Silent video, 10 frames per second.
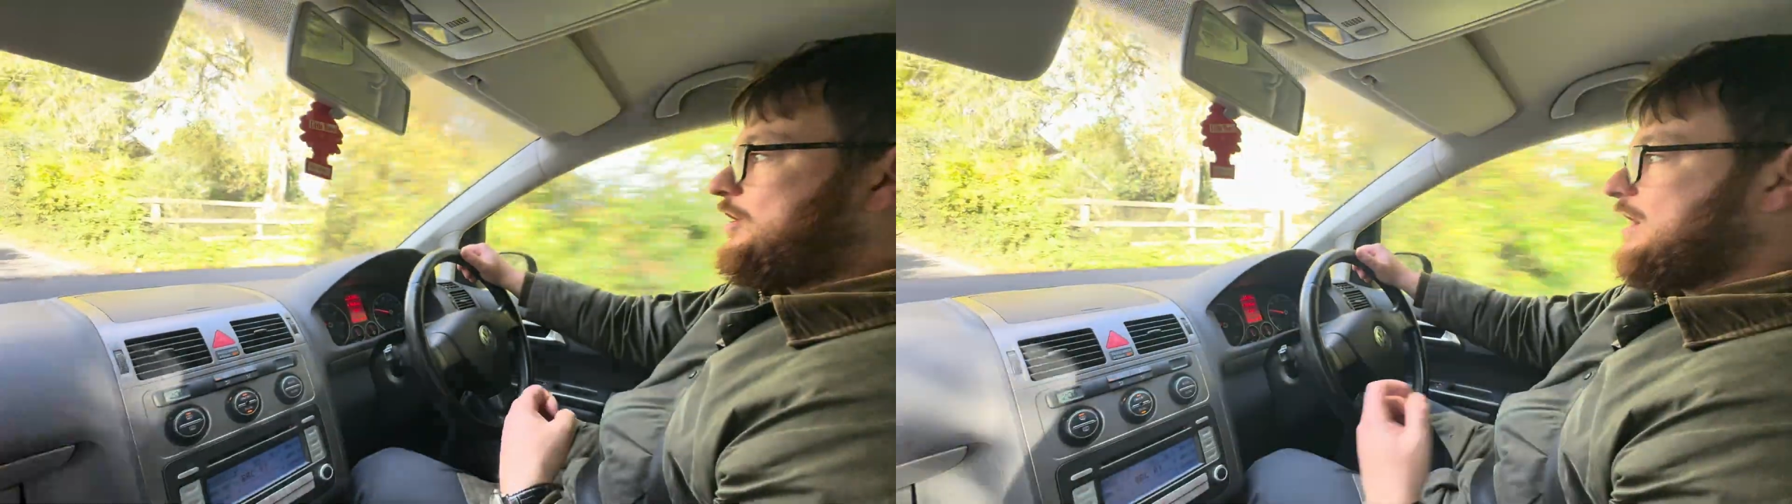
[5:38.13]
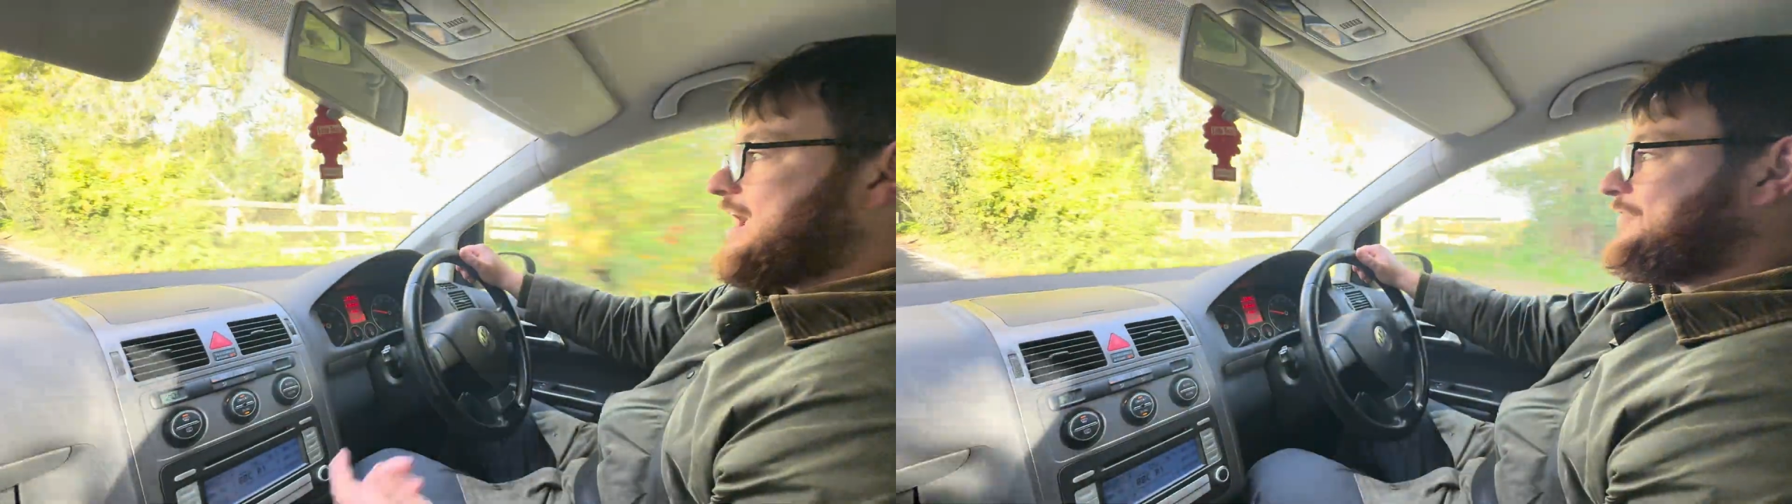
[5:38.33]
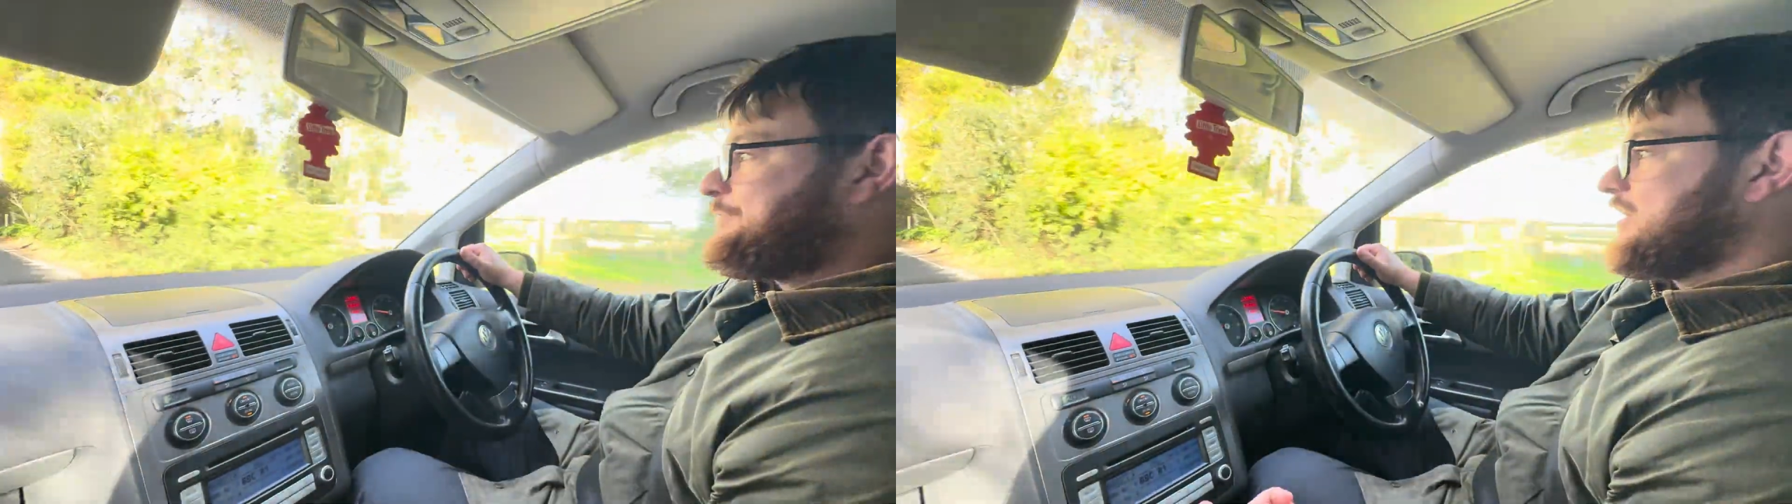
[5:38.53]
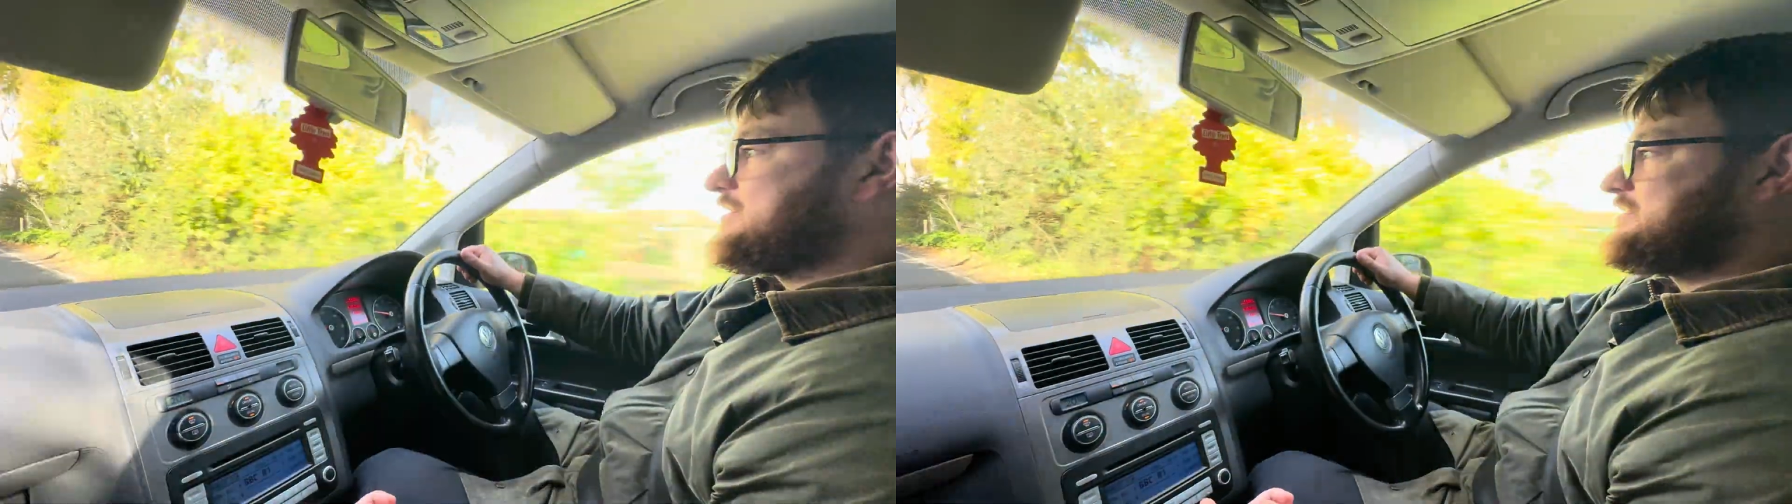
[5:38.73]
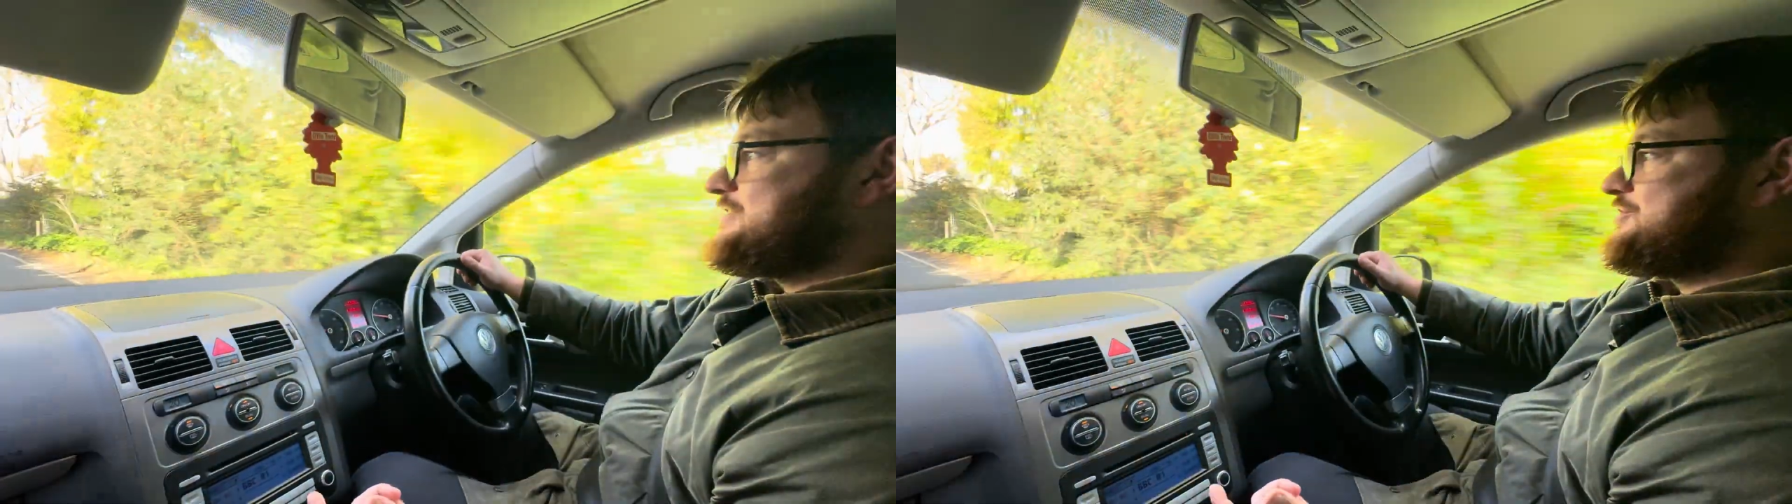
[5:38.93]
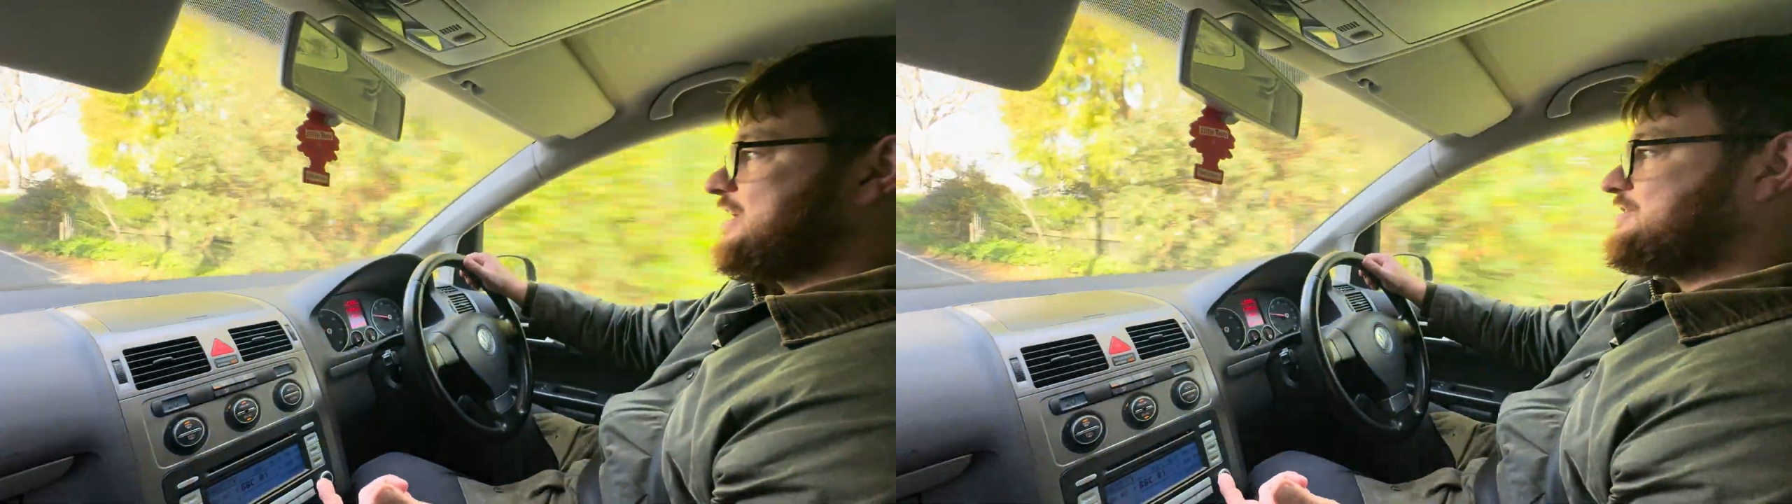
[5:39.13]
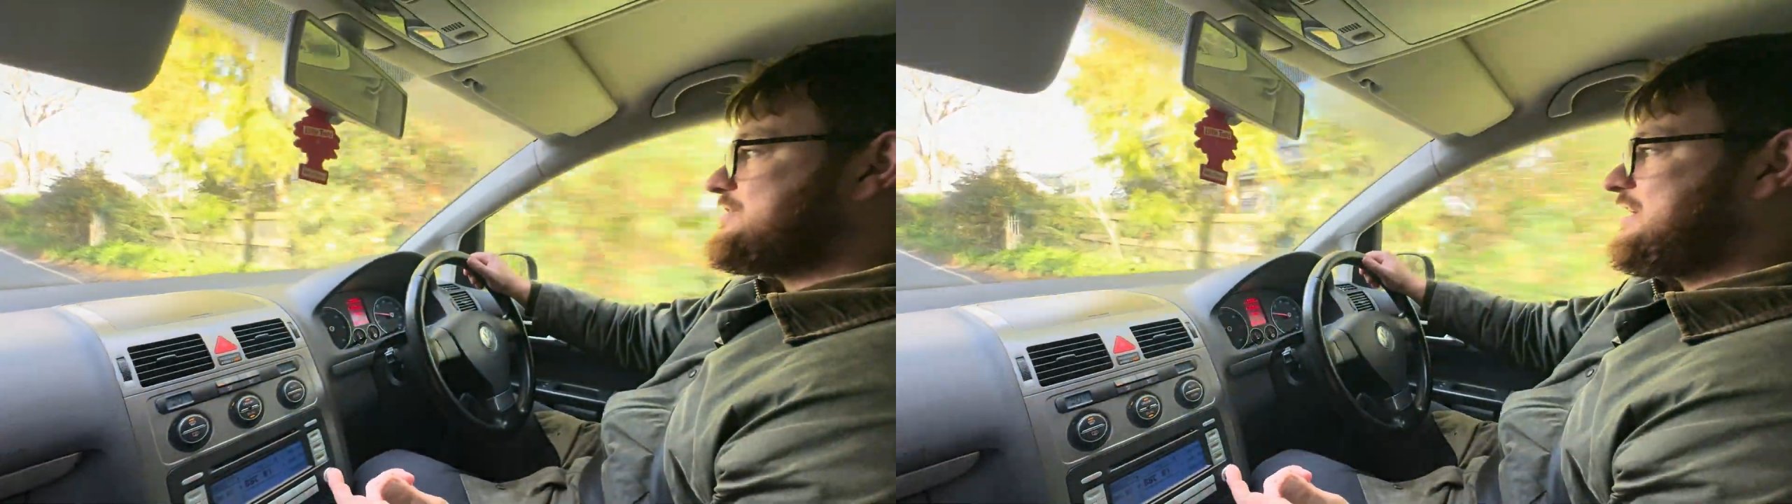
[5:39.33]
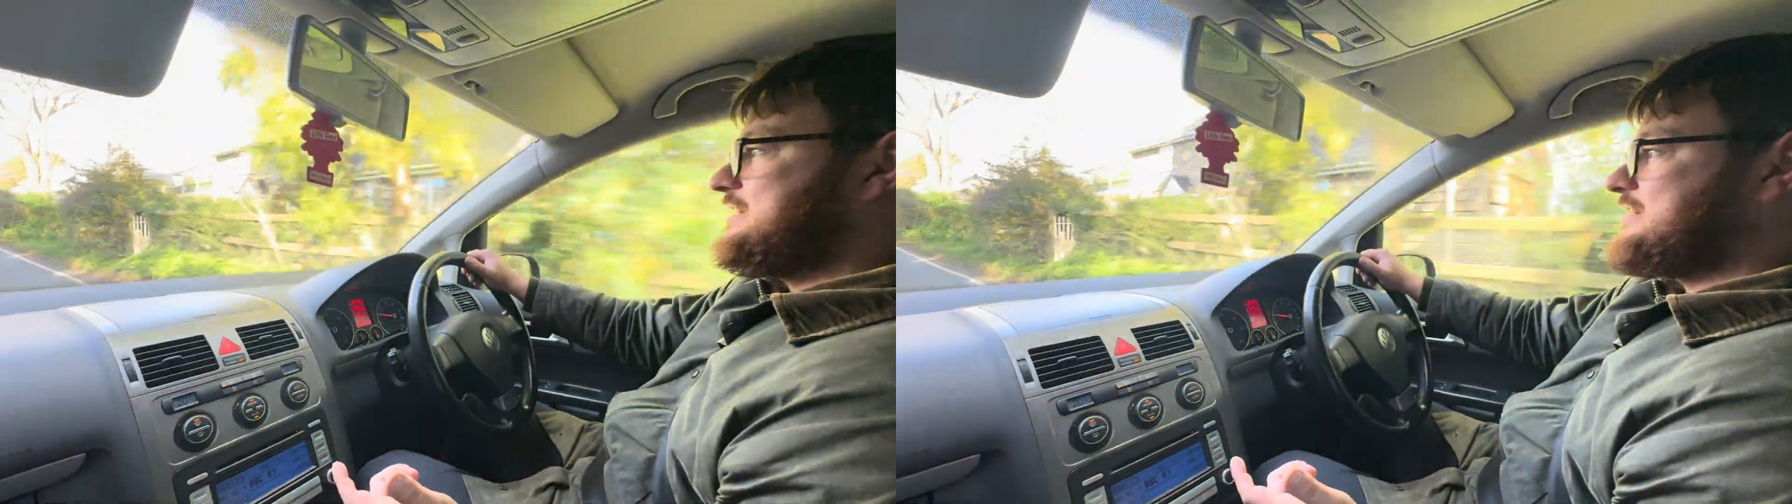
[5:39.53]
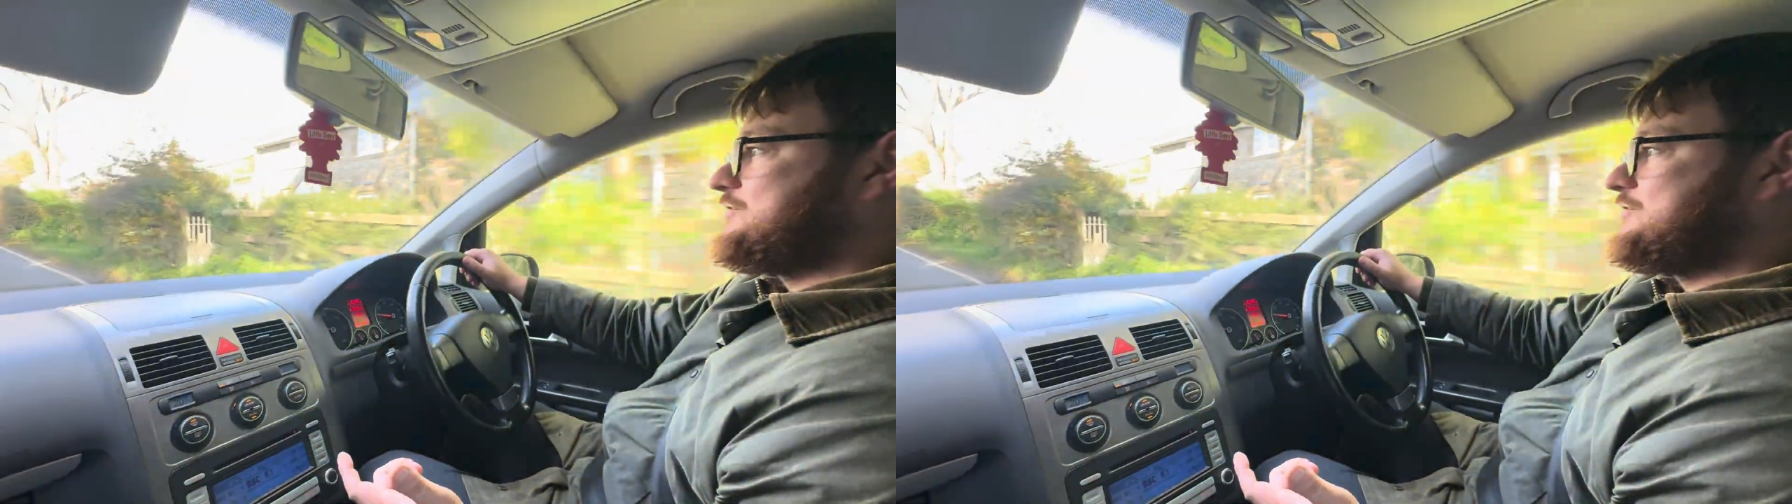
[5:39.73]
I have personally changed the heater